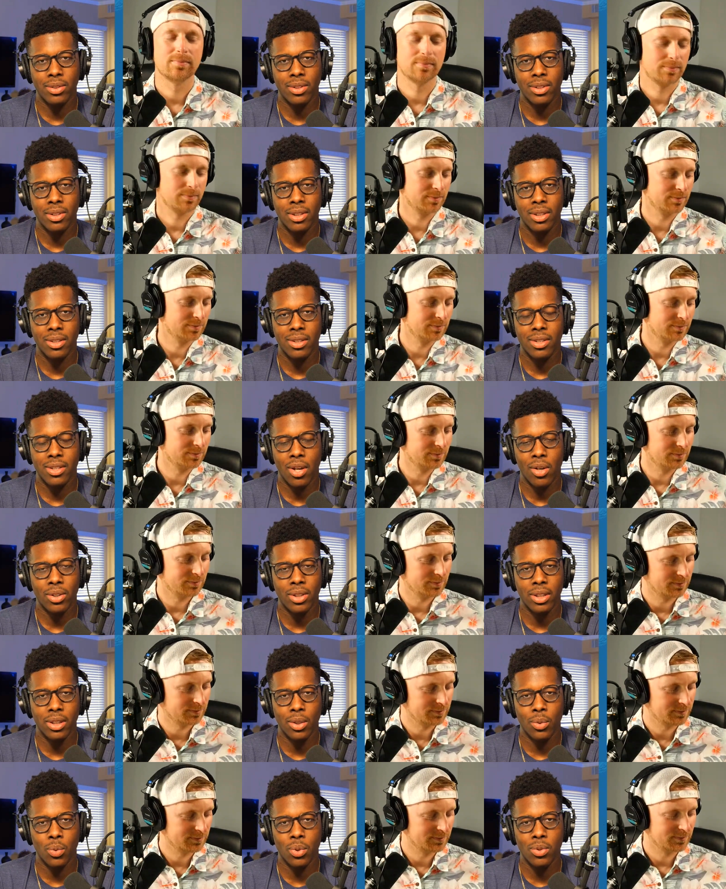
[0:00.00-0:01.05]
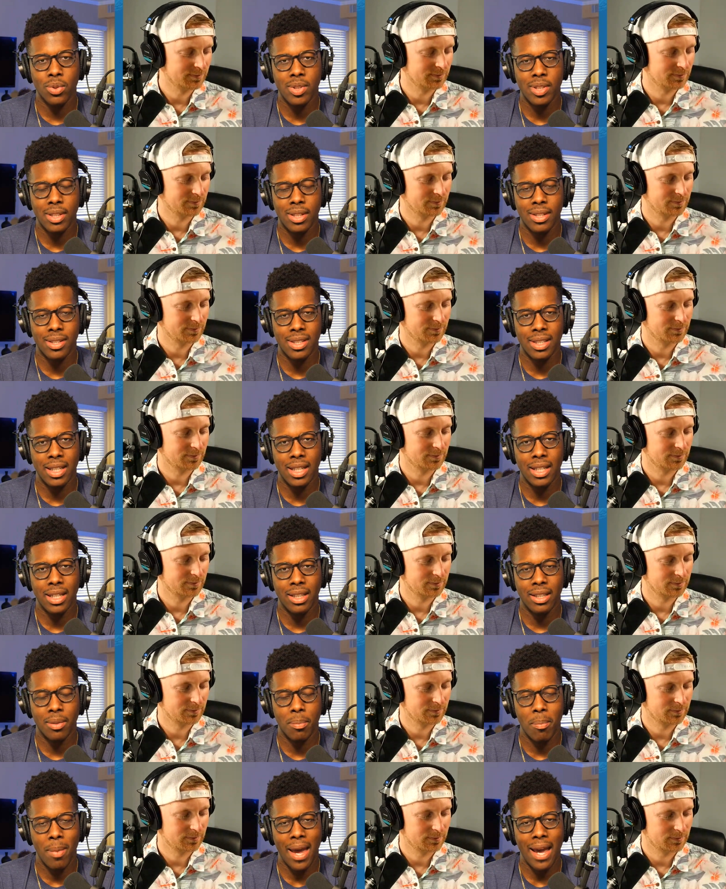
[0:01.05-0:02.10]
Speaker 1: Tony La Russa is getting the
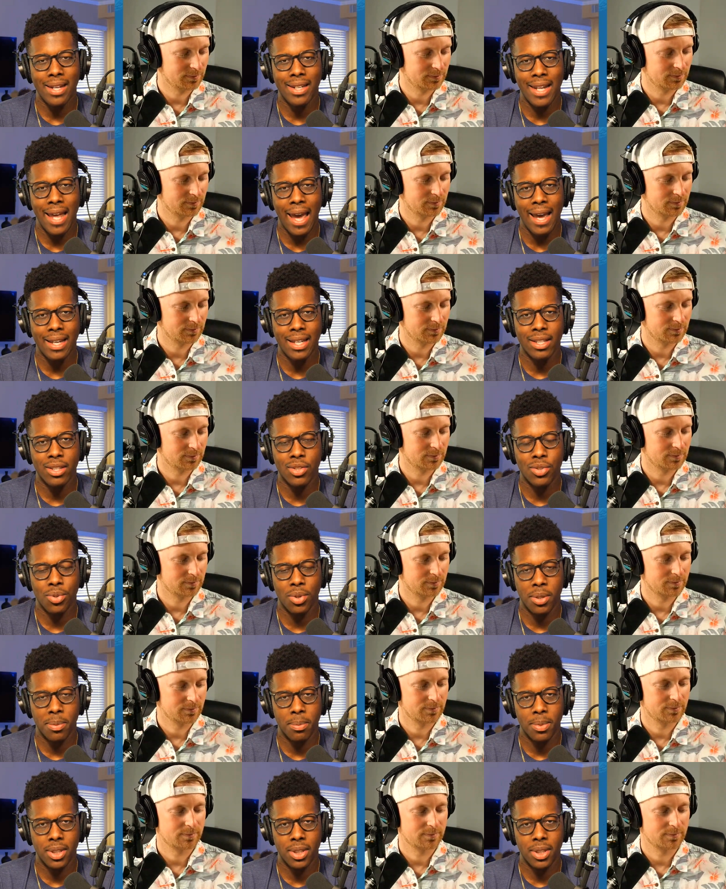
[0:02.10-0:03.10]
Matt Nagy treatment